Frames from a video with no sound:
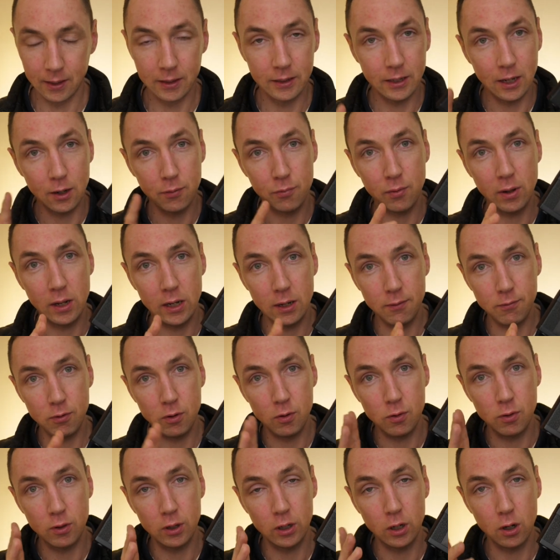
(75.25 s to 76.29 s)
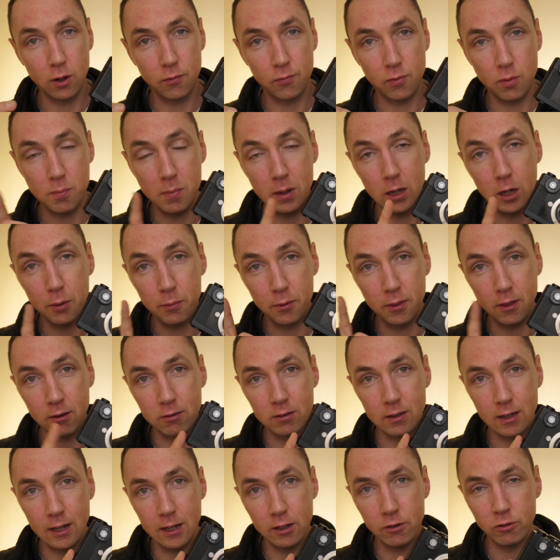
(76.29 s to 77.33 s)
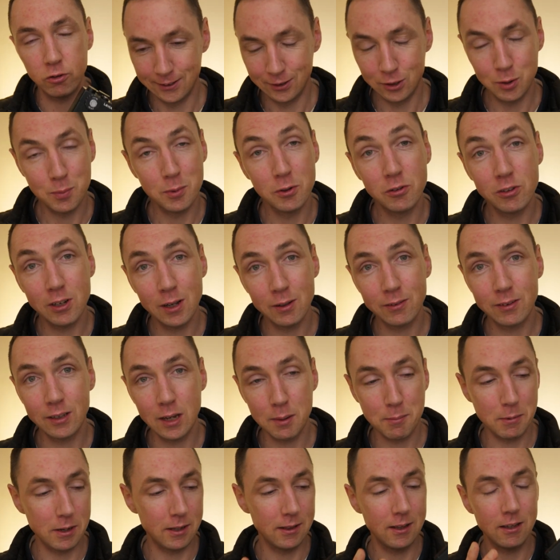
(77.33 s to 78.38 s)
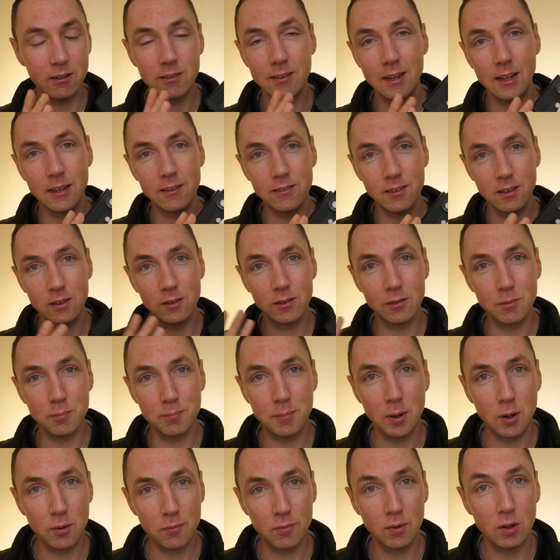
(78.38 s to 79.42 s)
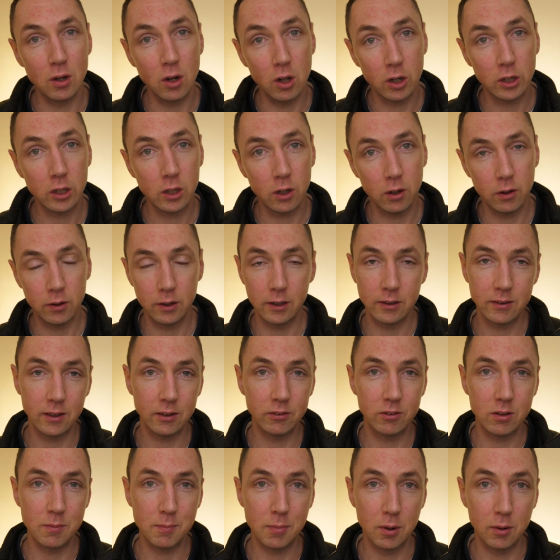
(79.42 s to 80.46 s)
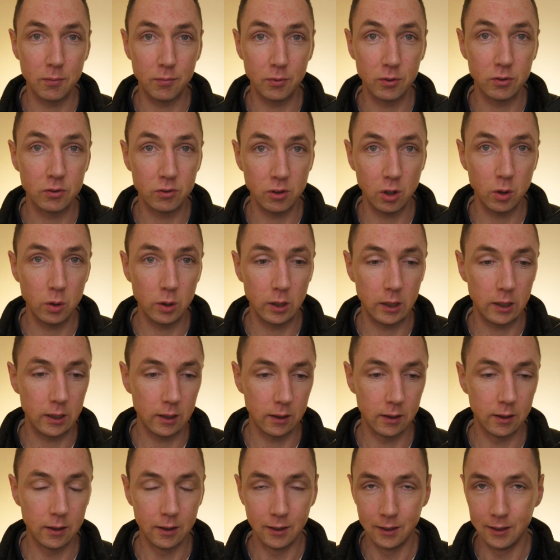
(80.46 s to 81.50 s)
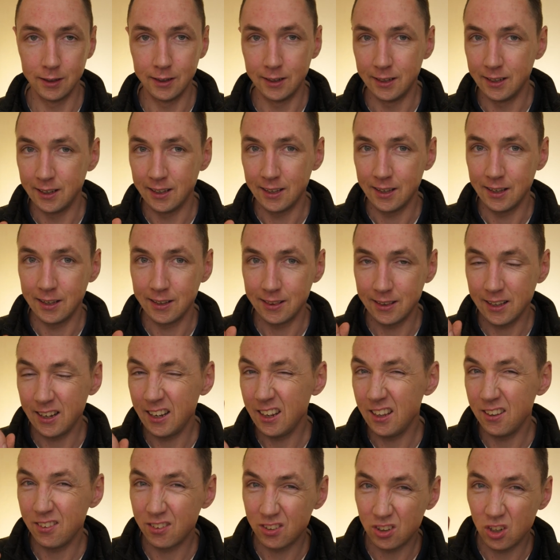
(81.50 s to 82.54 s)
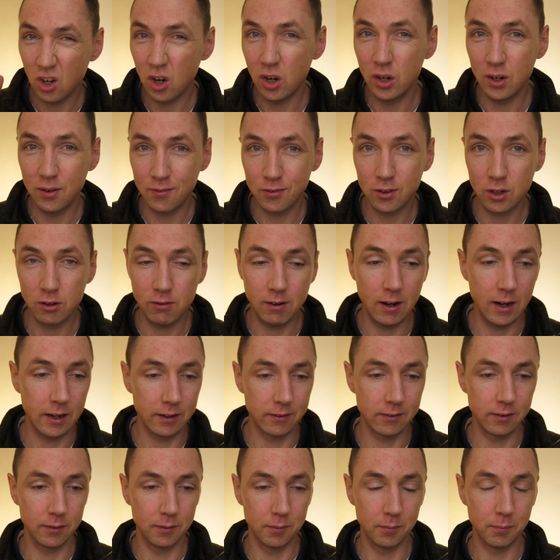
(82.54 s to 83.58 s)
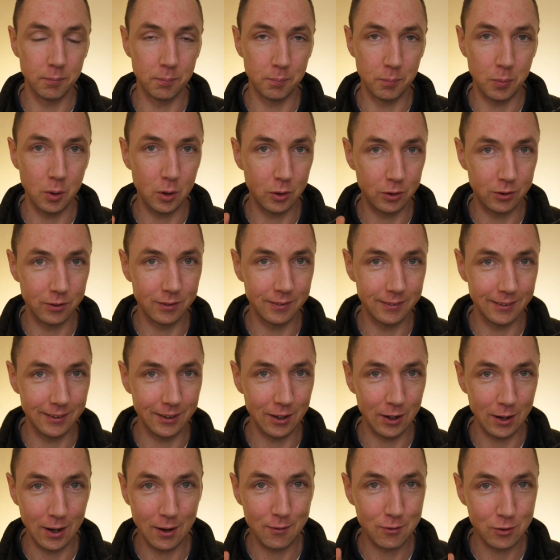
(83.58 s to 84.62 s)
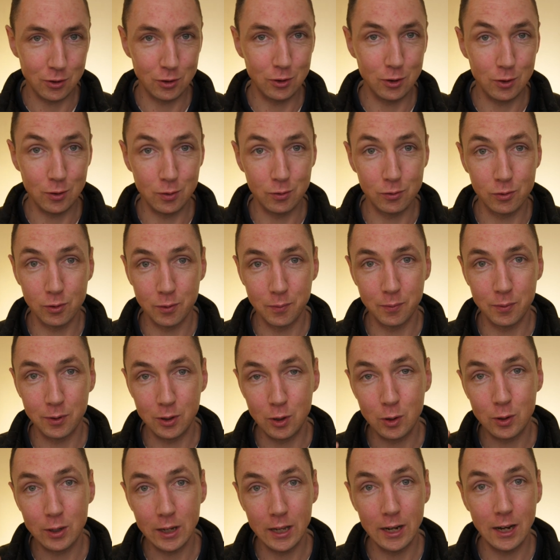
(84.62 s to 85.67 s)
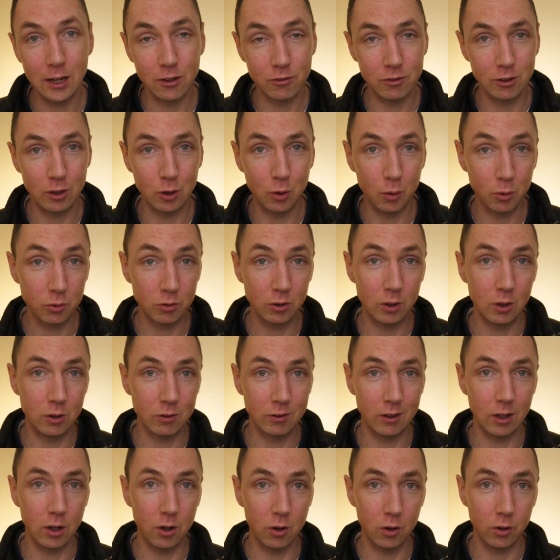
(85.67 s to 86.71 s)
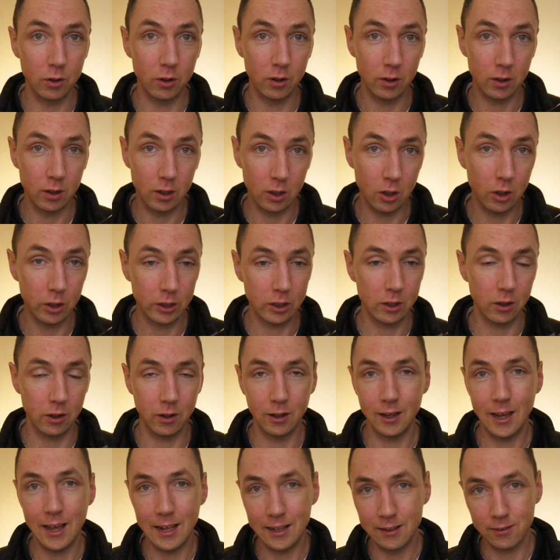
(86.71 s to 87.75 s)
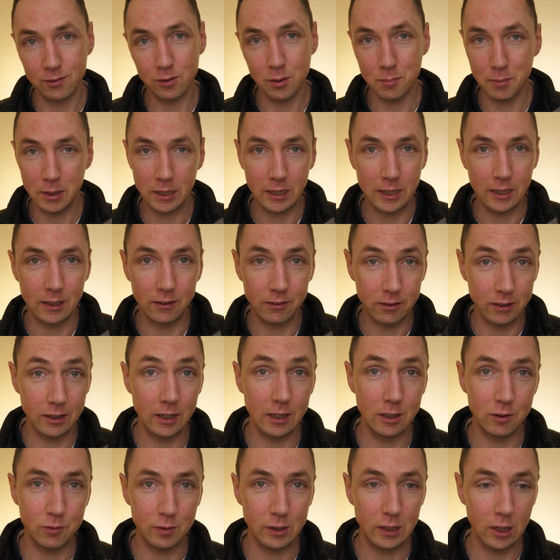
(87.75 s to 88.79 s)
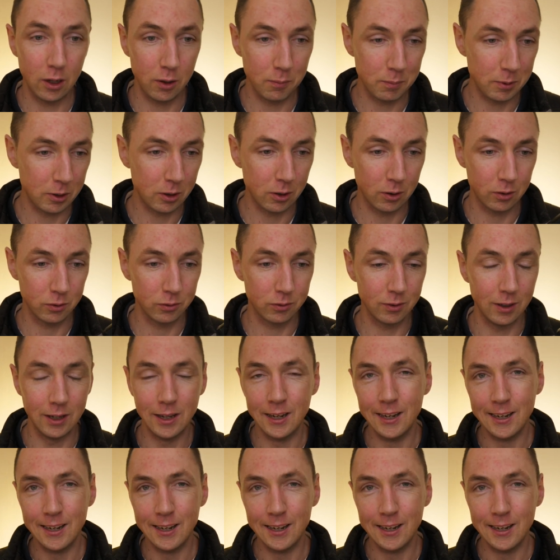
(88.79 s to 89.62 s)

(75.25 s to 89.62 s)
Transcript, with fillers: Now for any of you that are familiar with this lens you'll be shouting at me this lens isn't built for Leica it's actually built for Sony. That is kind of correct but I have good news. You can actually also use it on Leica, hence I'm making today's video because